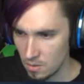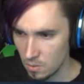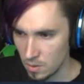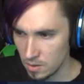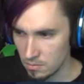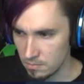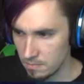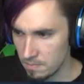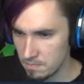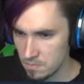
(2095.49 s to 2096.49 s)
Well,
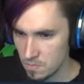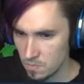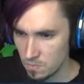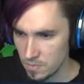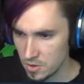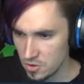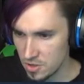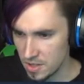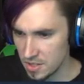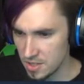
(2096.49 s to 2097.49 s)
this
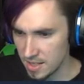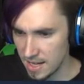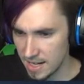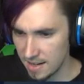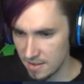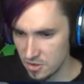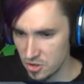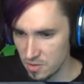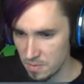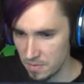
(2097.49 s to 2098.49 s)
this lake
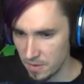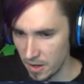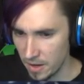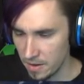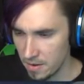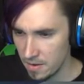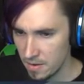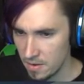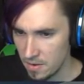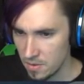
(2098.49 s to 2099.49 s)
should be fine.
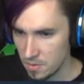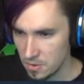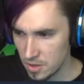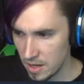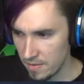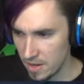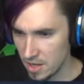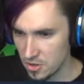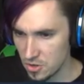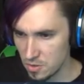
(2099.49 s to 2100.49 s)
Shouldn't have
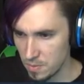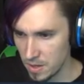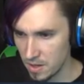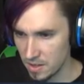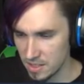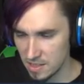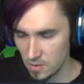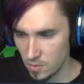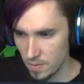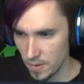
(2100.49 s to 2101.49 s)
any issues being on this
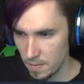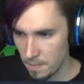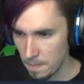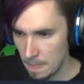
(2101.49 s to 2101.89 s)
little river.